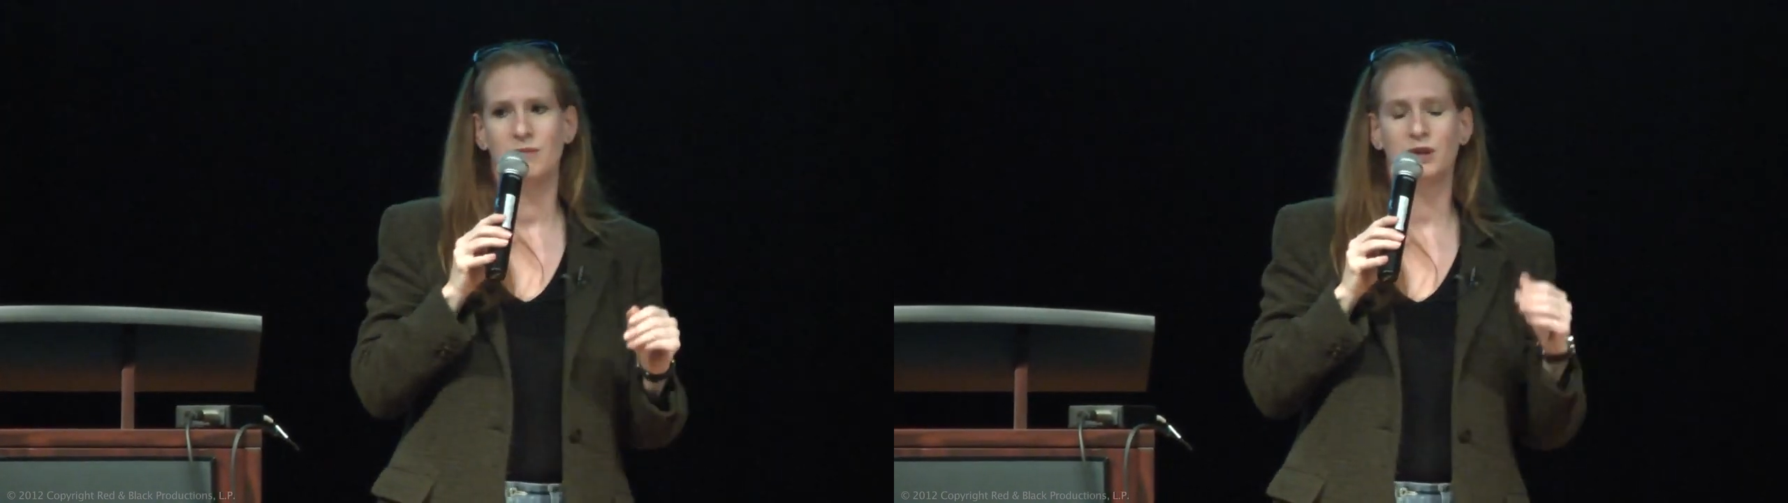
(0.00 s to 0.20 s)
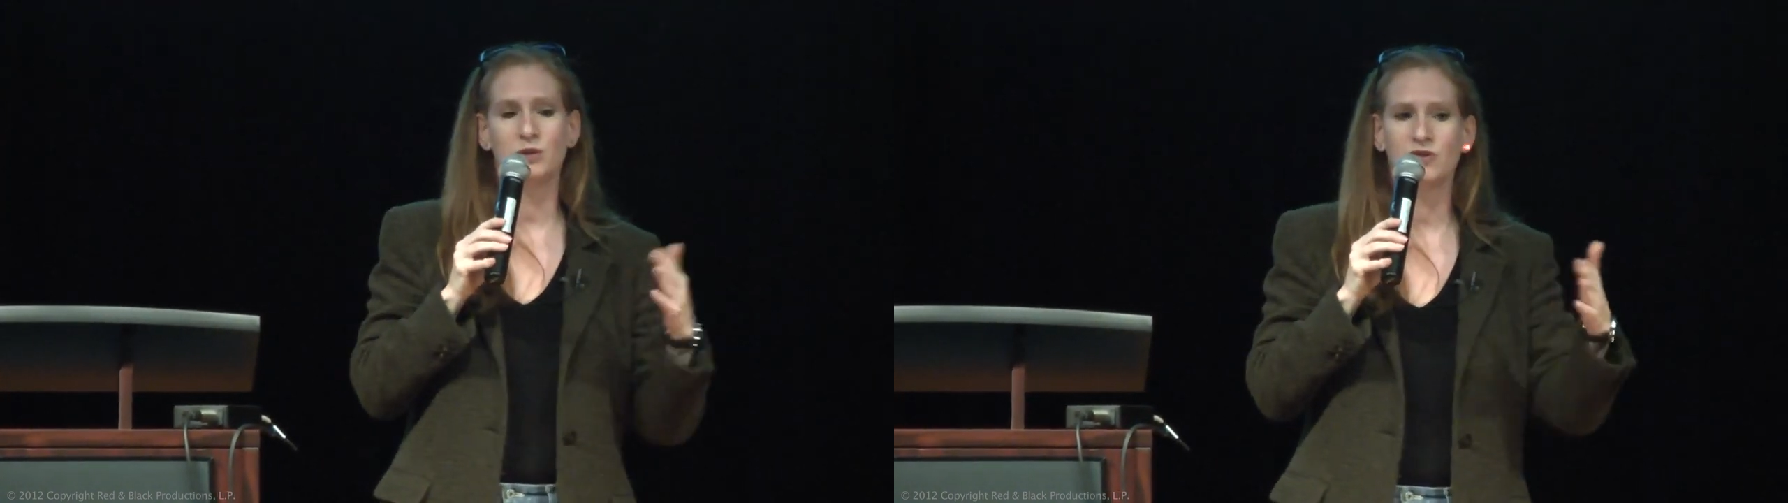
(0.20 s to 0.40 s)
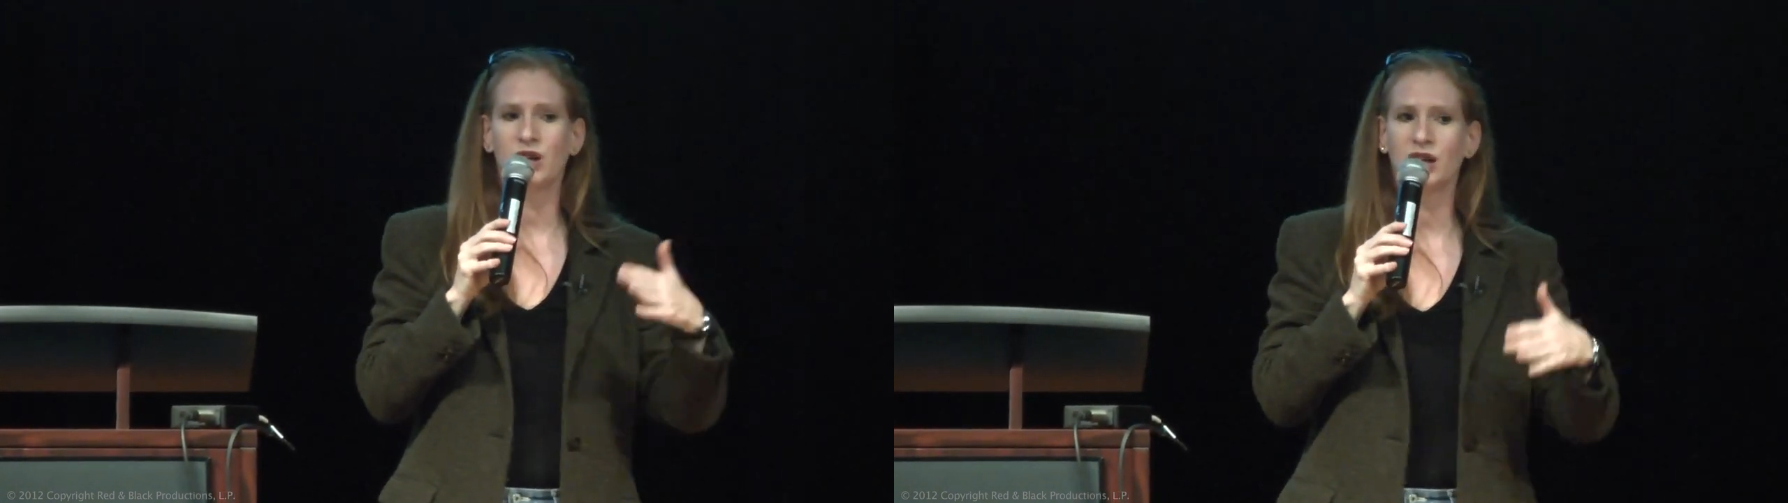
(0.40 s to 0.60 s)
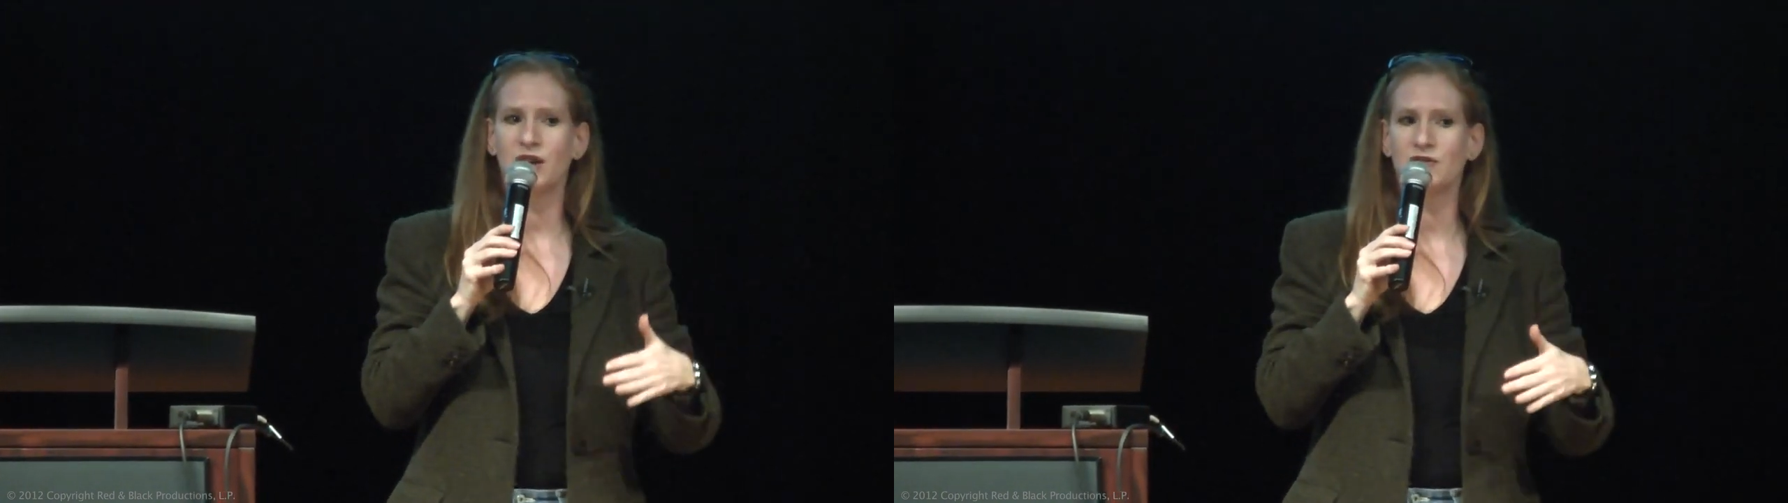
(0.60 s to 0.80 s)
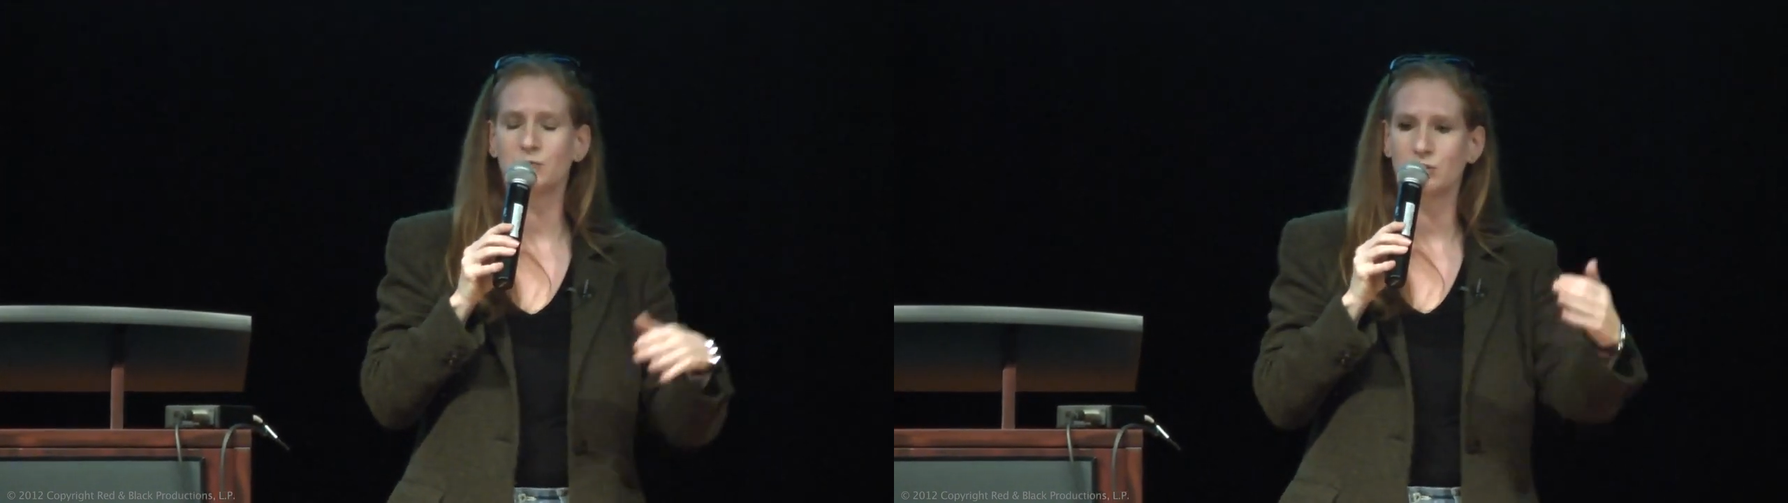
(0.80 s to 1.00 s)
but he was very
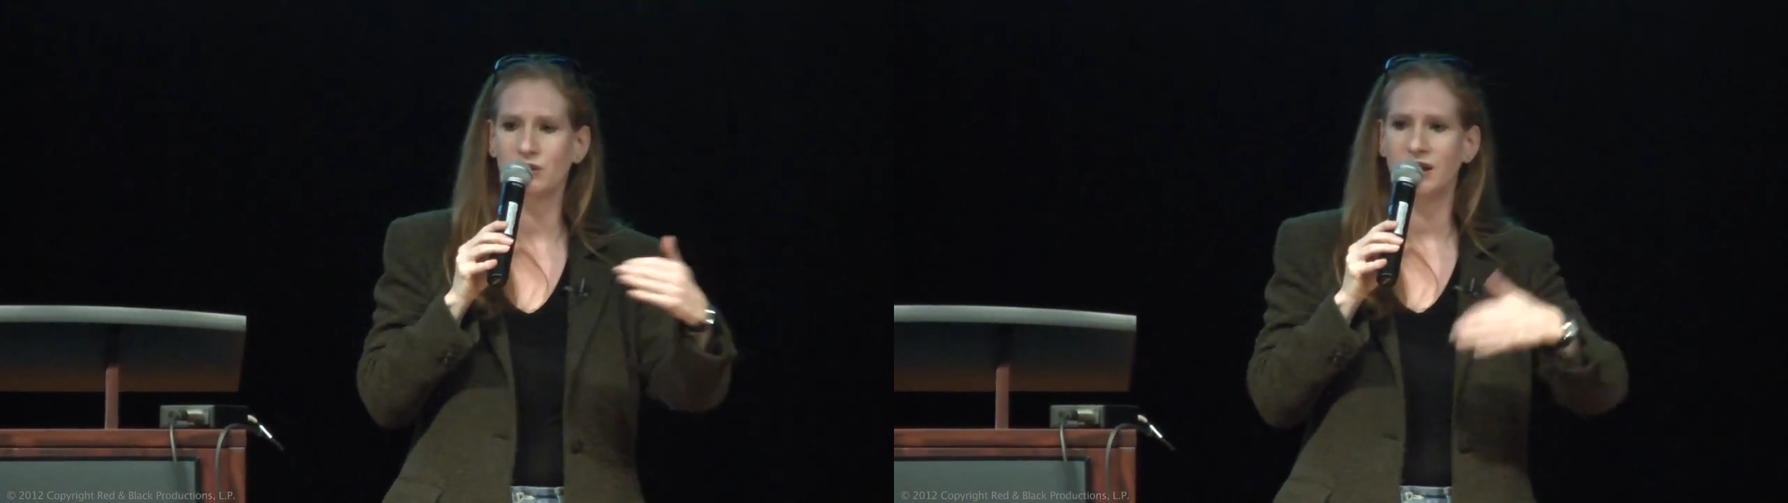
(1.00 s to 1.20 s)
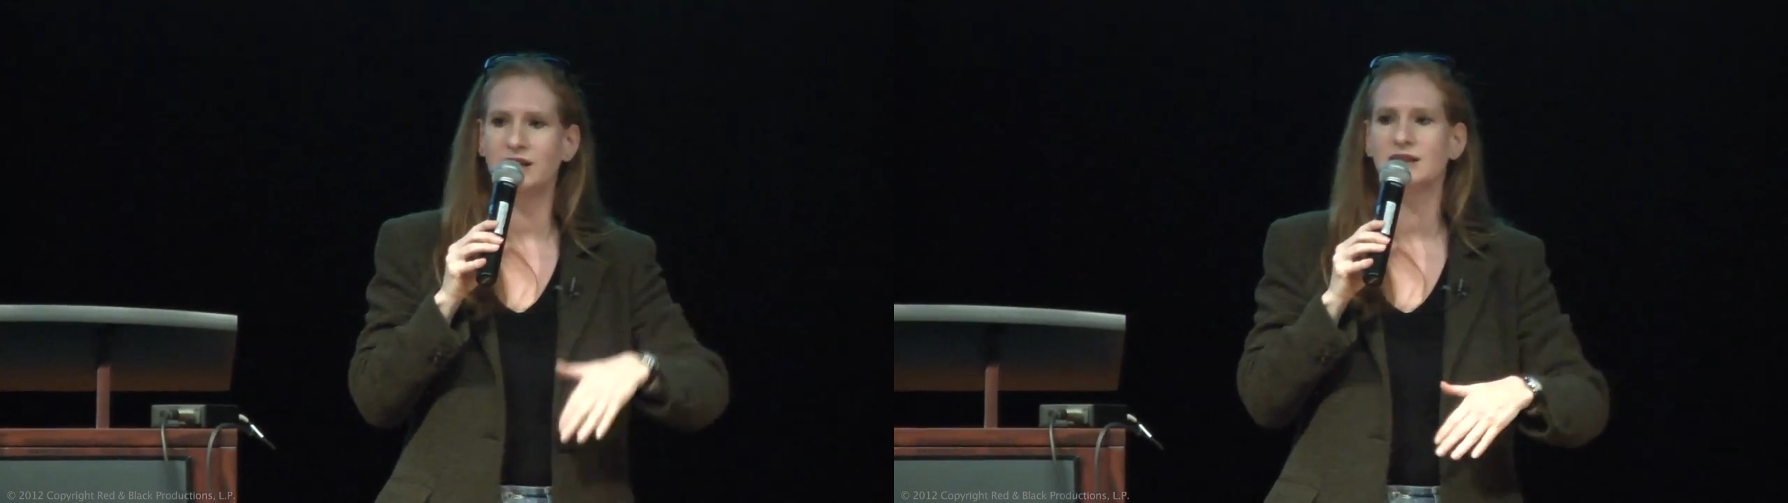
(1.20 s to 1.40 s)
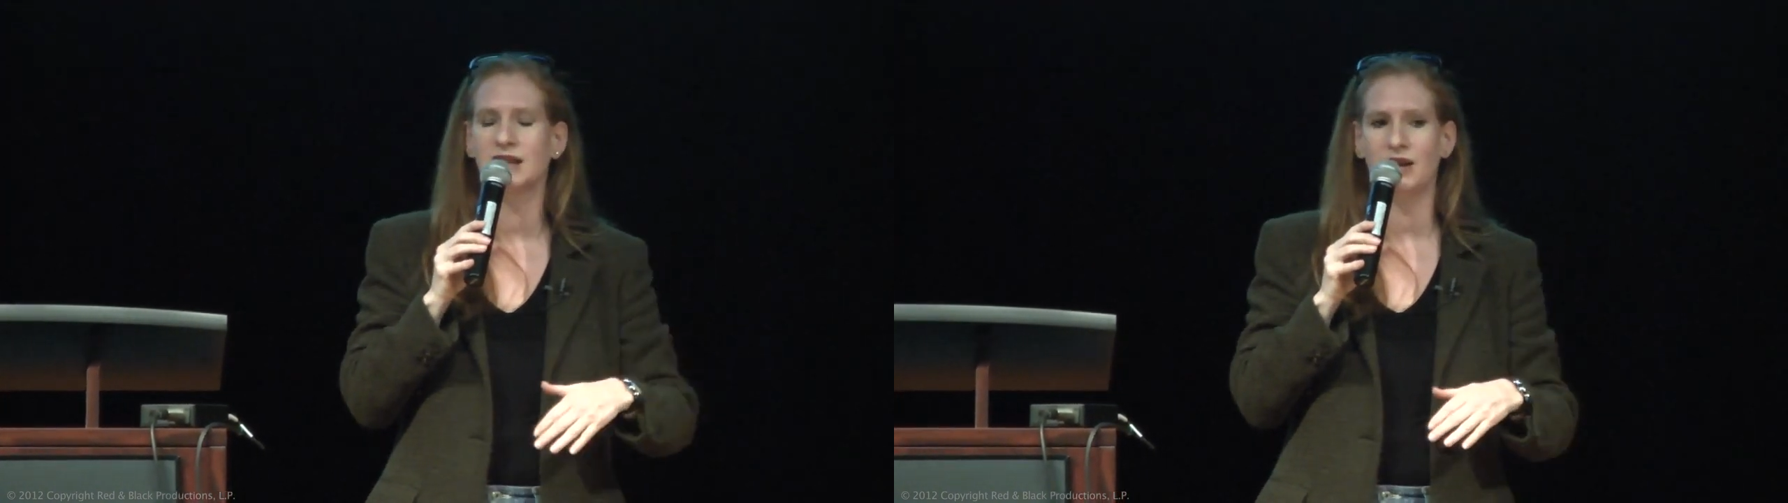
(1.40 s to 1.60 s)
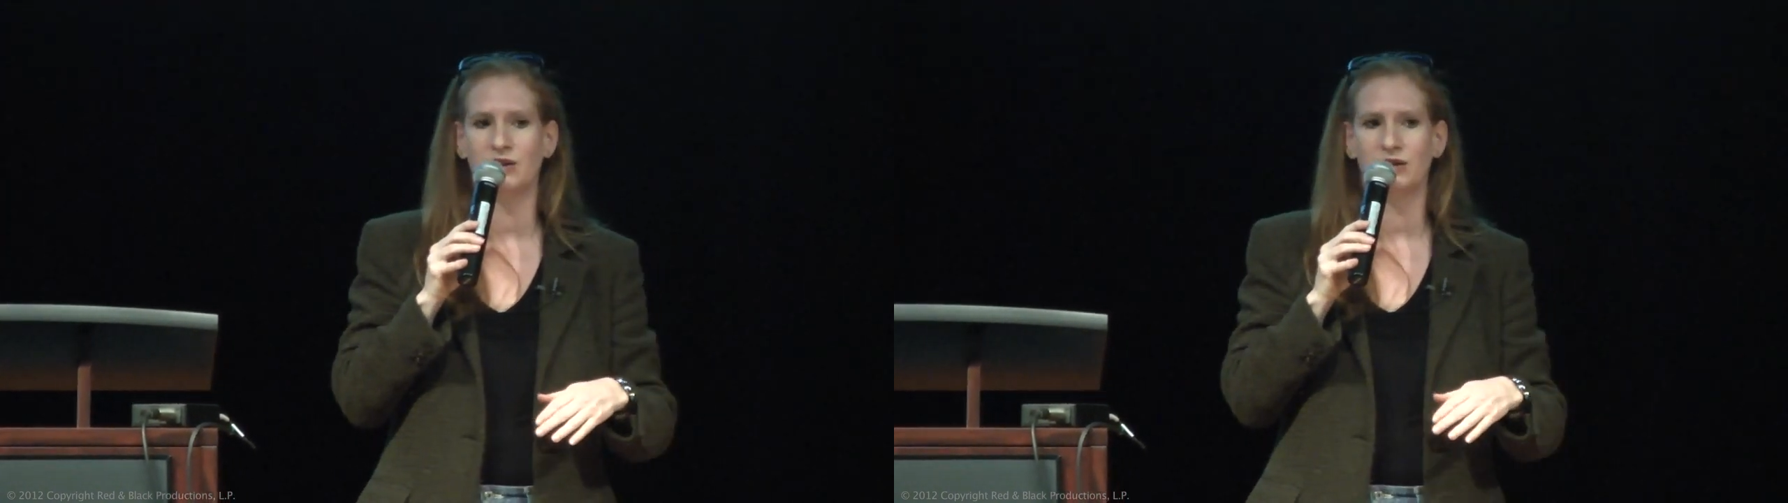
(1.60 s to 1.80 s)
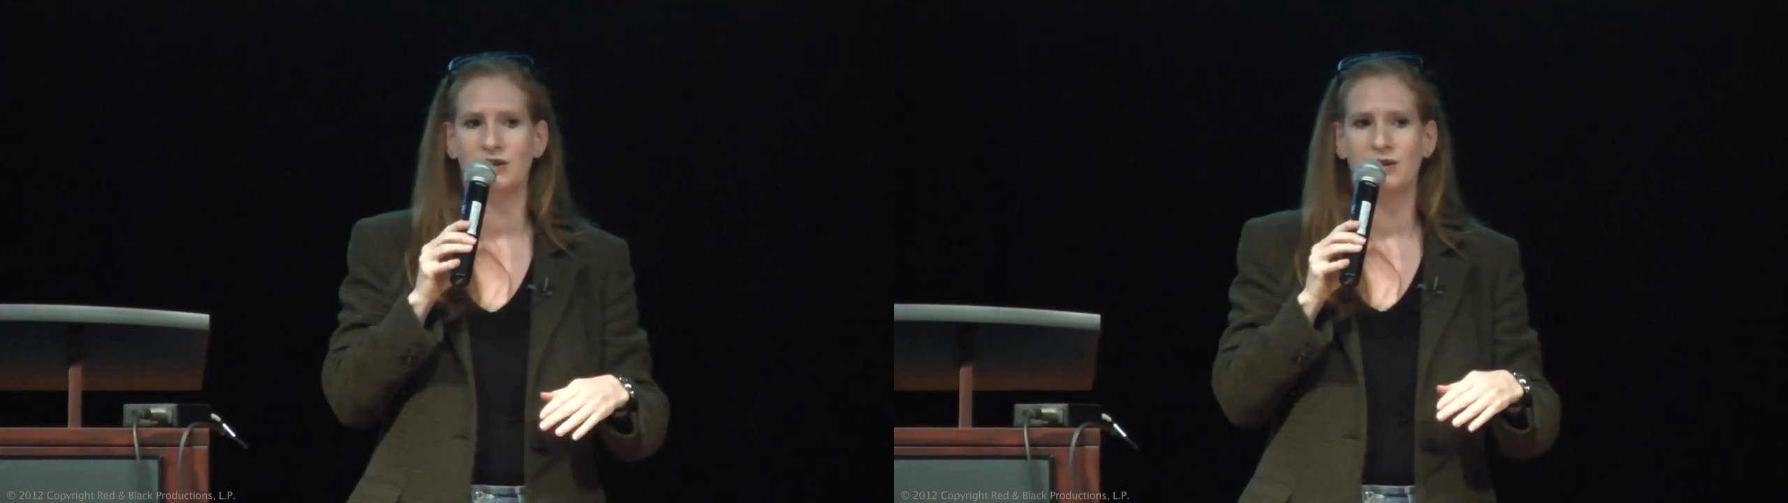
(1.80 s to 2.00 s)
comfortable writing a
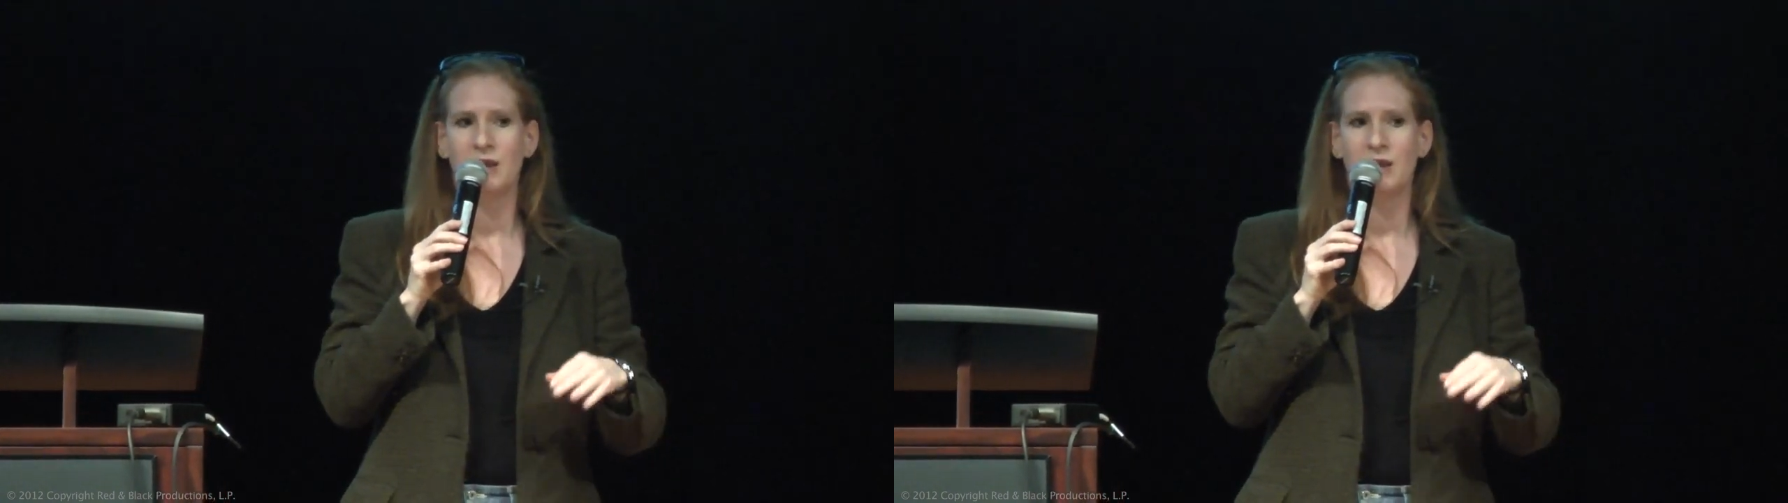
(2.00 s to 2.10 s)
letter